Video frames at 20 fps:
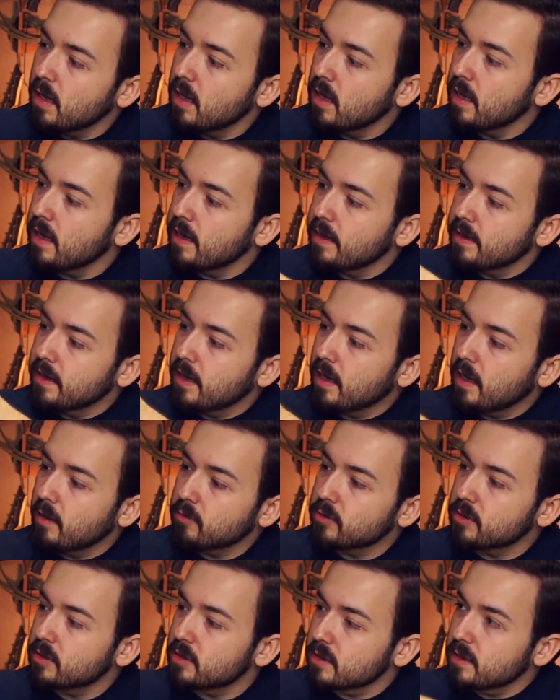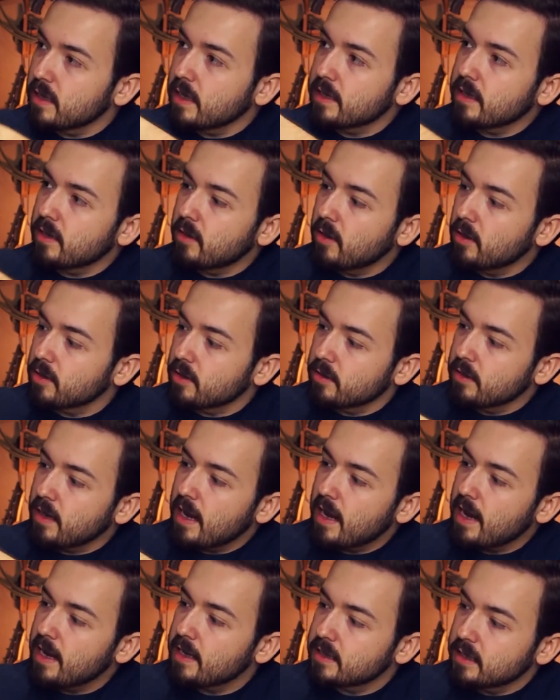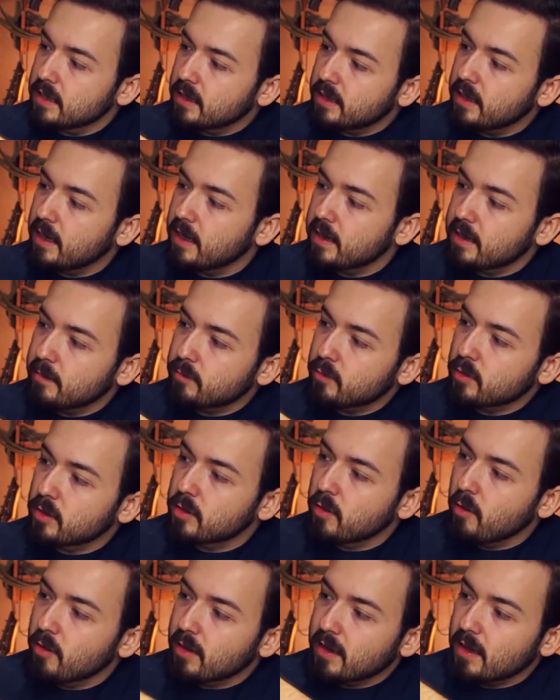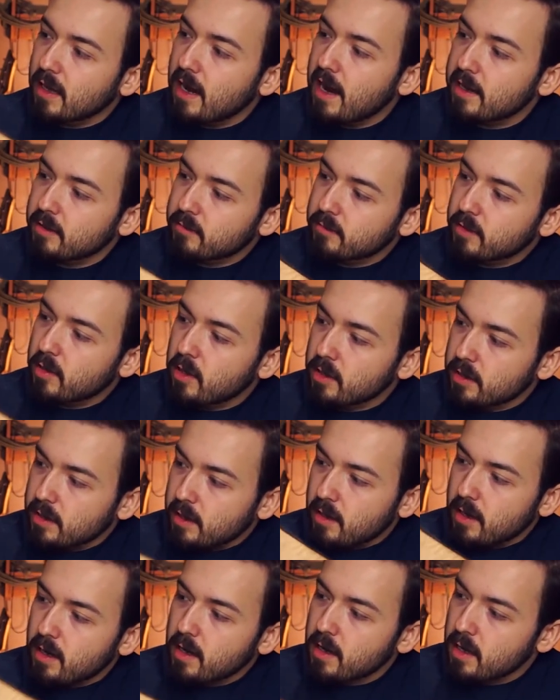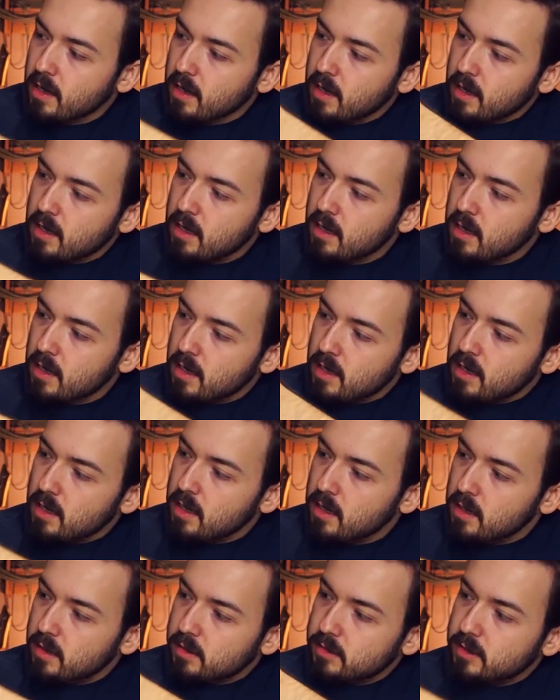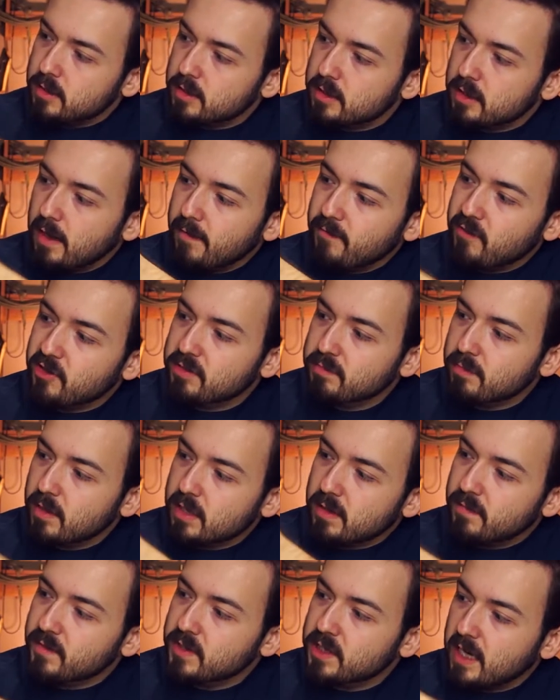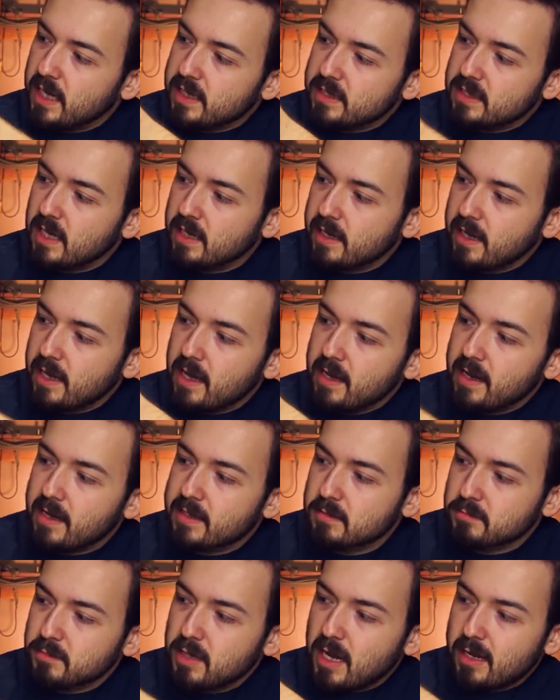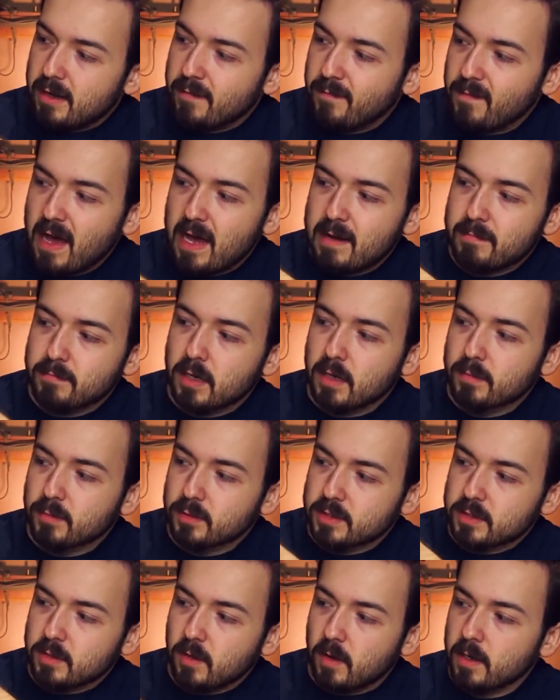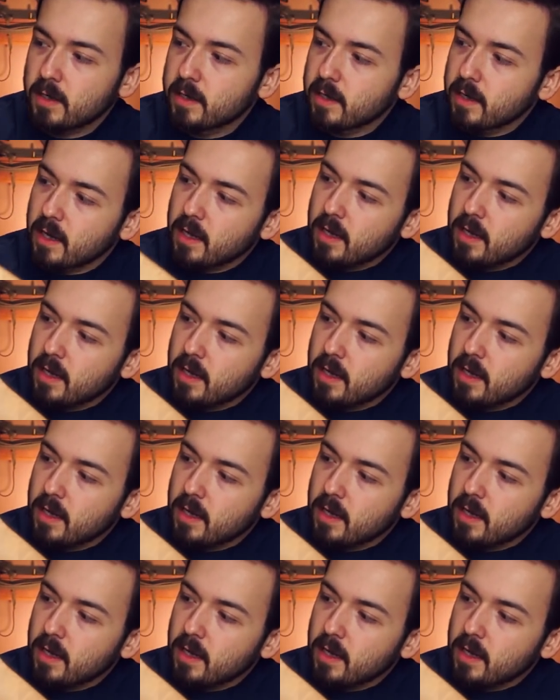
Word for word: And uh, we'll just get that on there nice and thick. And I'm going to go ahead and lather it on there. Just give it as much of a chance as I can. Get some nice fine bubble started.